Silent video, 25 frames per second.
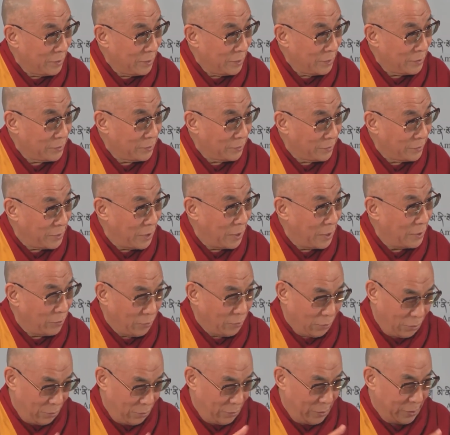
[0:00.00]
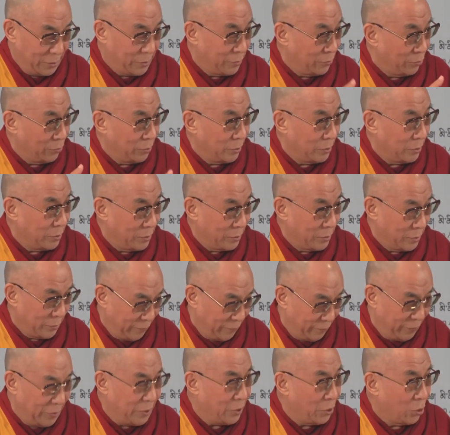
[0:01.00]
So death always
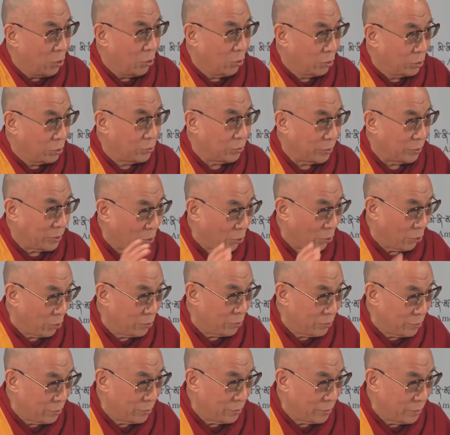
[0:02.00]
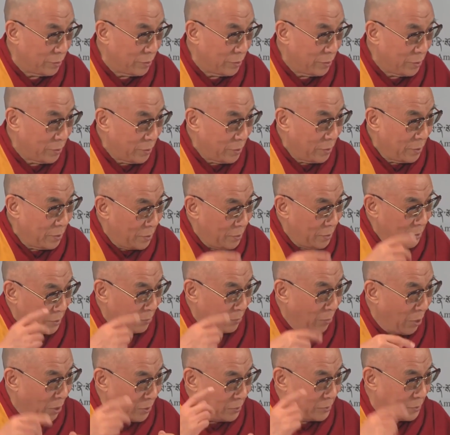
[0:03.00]
very close with you,
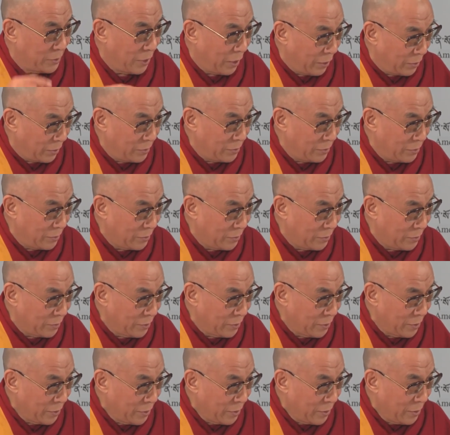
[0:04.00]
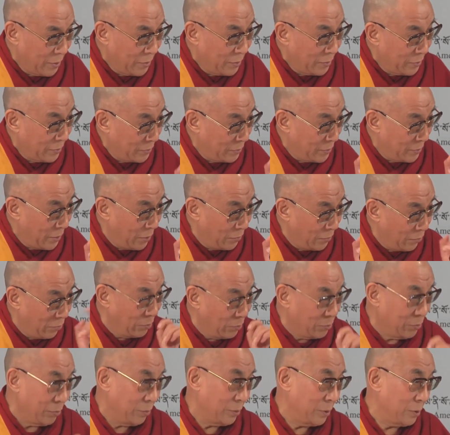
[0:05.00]
reminds death. That
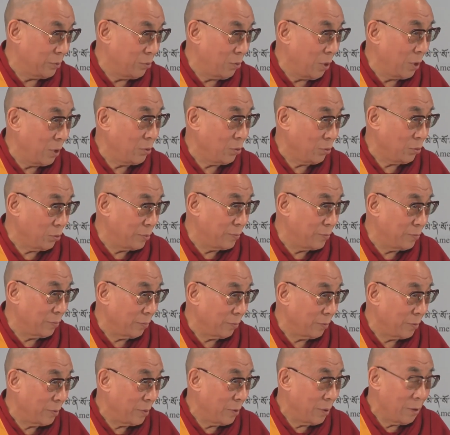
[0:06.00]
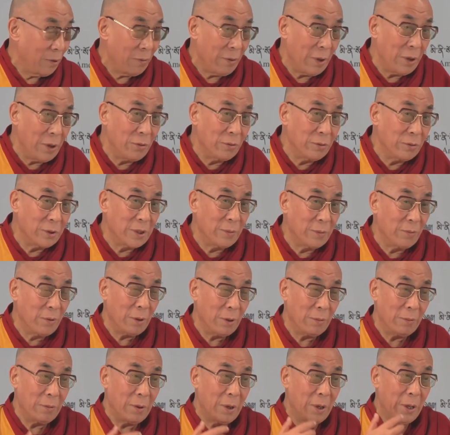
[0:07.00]
also is quite useful when you
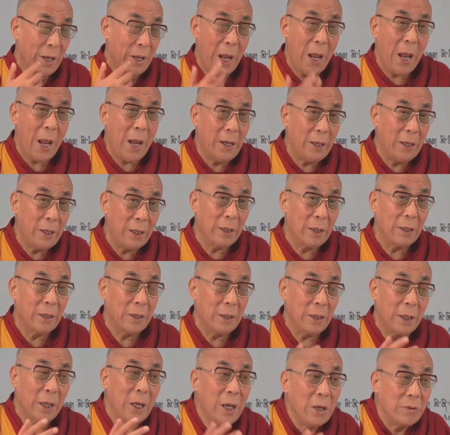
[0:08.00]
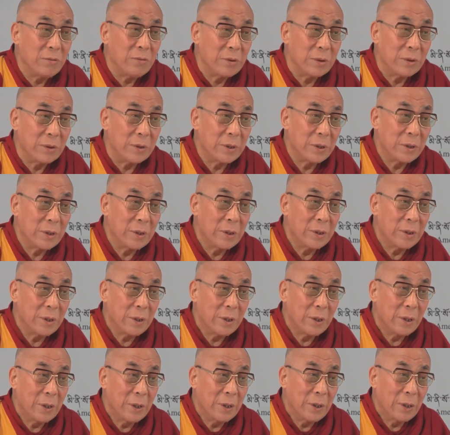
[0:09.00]
develop anger, hatred,
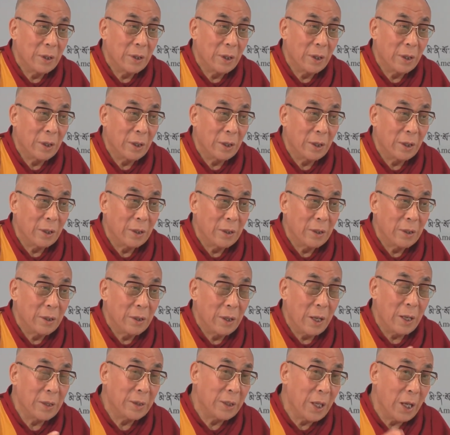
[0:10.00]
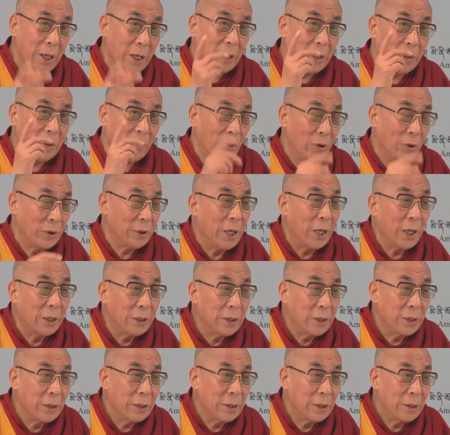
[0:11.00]
and think about
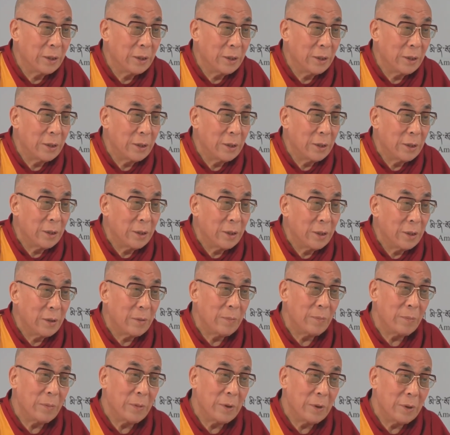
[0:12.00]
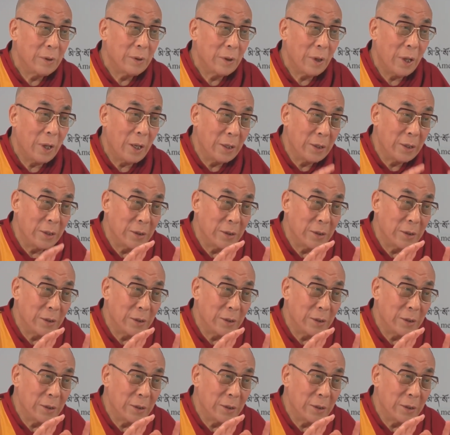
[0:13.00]
that, and